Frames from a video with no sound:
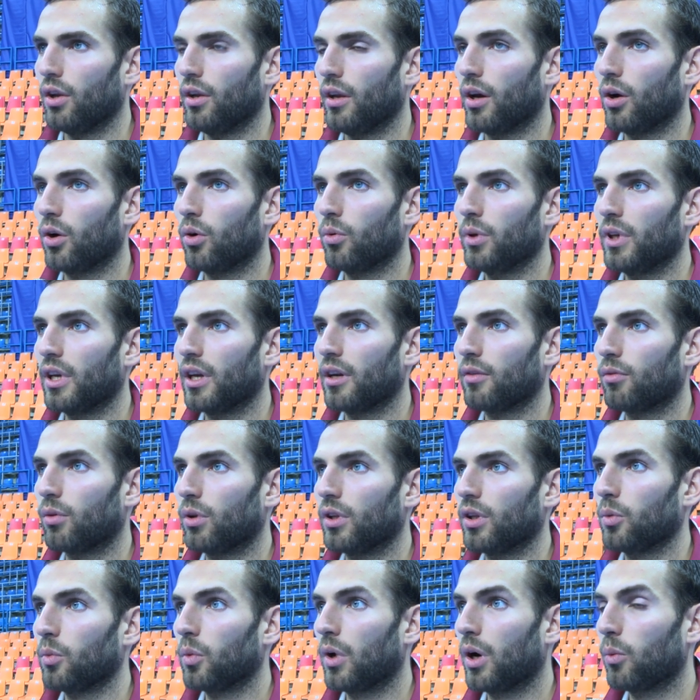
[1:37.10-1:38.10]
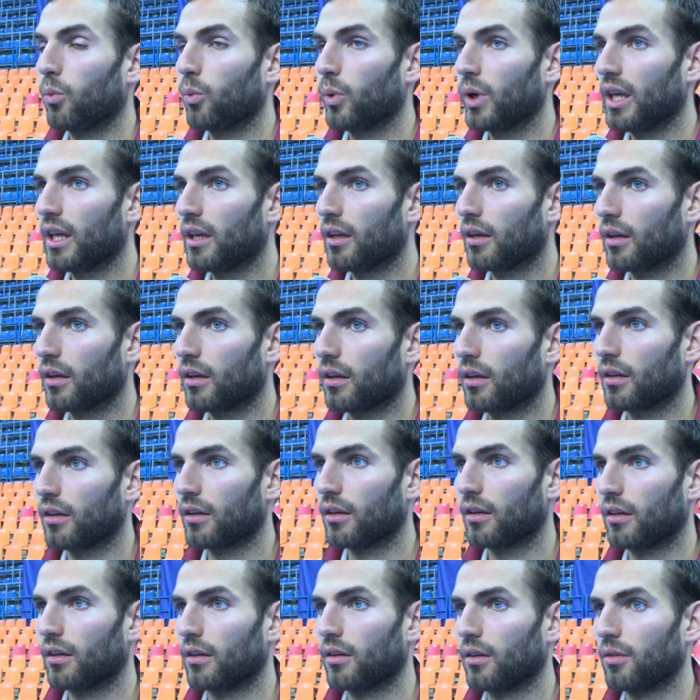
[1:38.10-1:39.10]
Now we have only one week
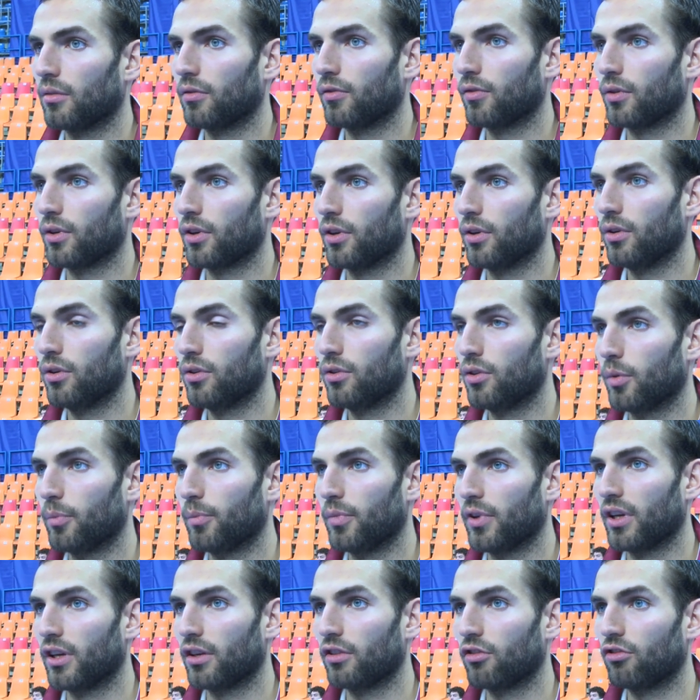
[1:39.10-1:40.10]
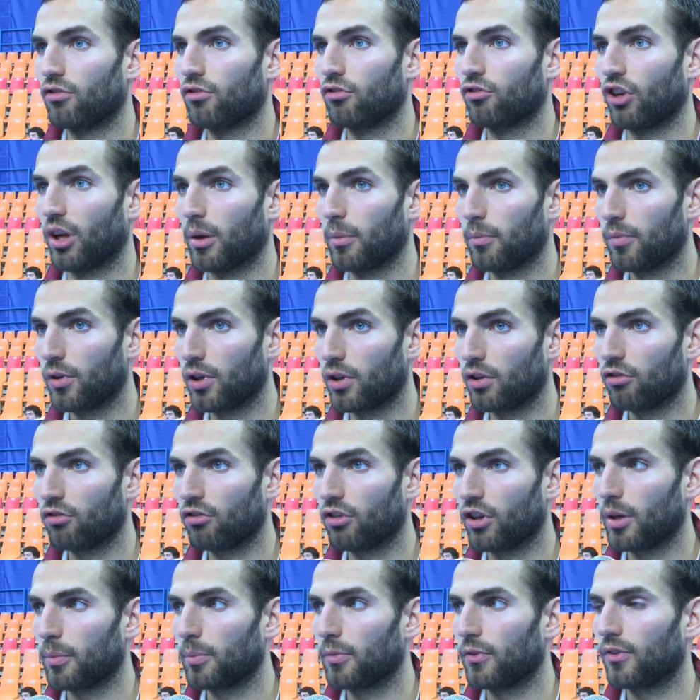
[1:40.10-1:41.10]
uh, for the European
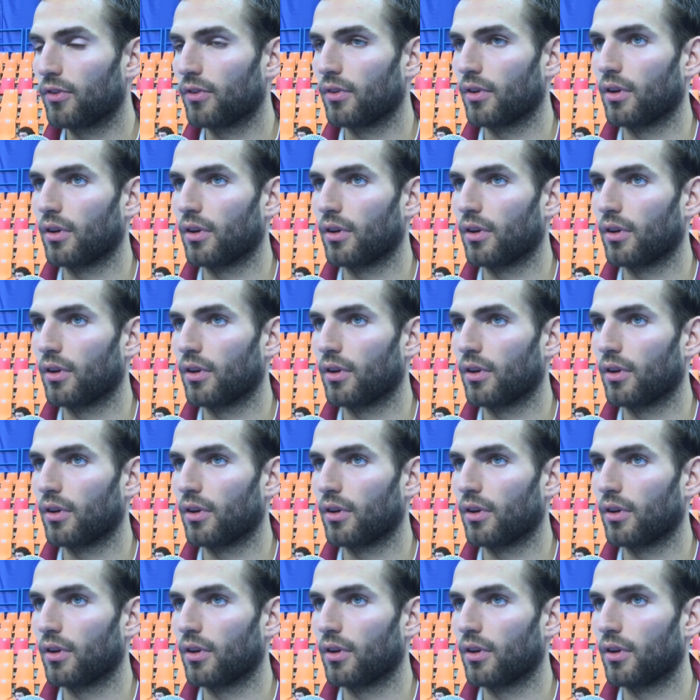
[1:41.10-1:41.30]
Championships.